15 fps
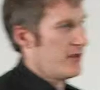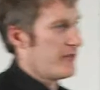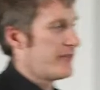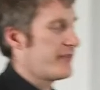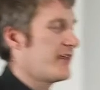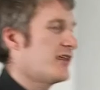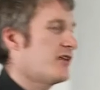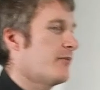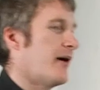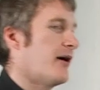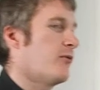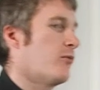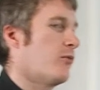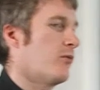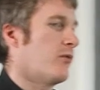Think
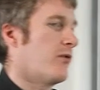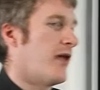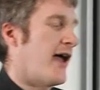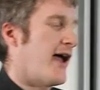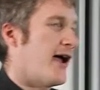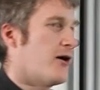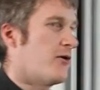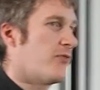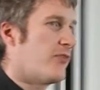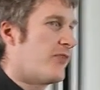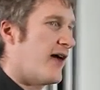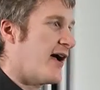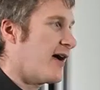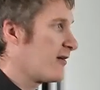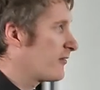about how
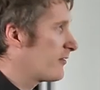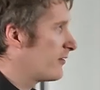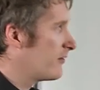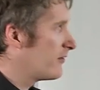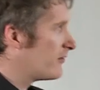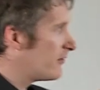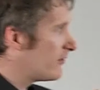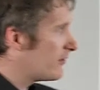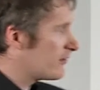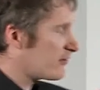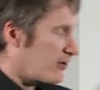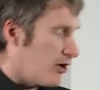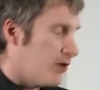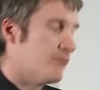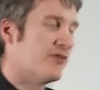that
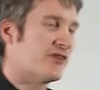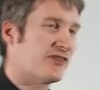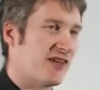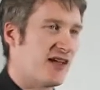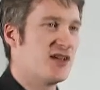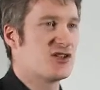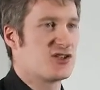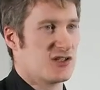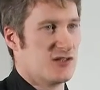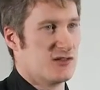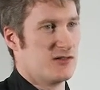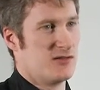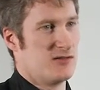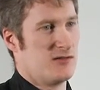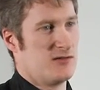
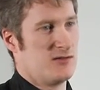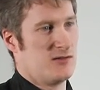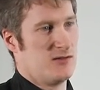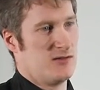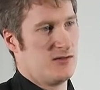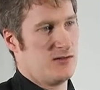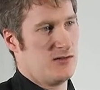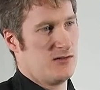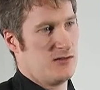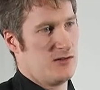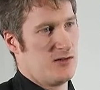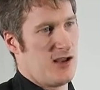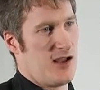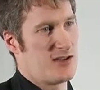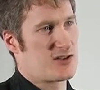conversation
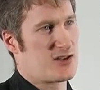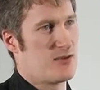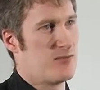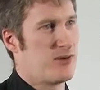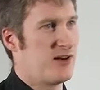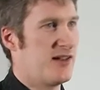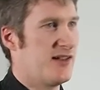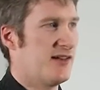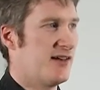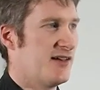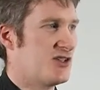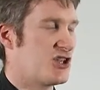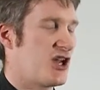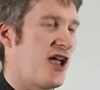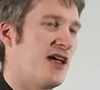has
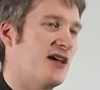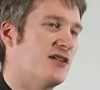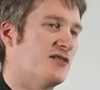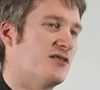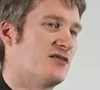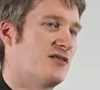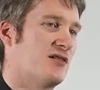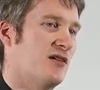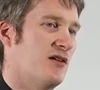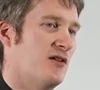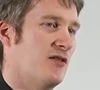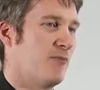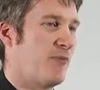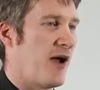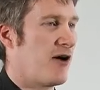completely changed
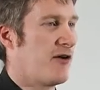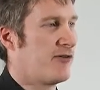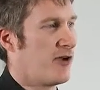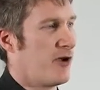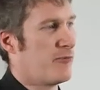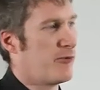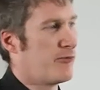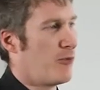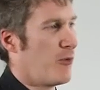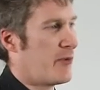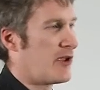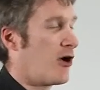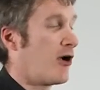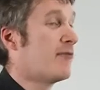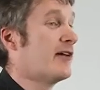the paradigm of what
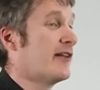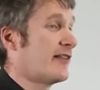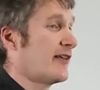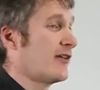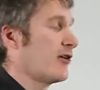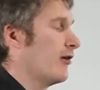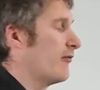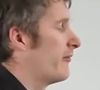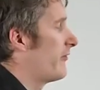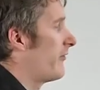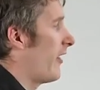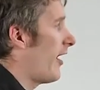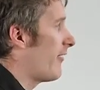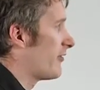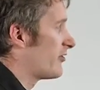we currently think of of
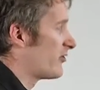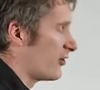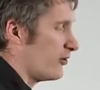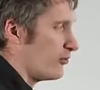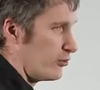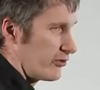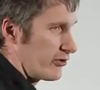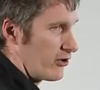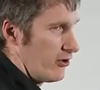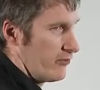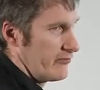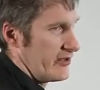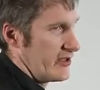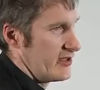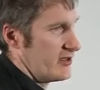having to order
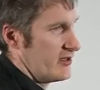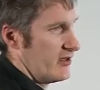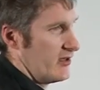coffee.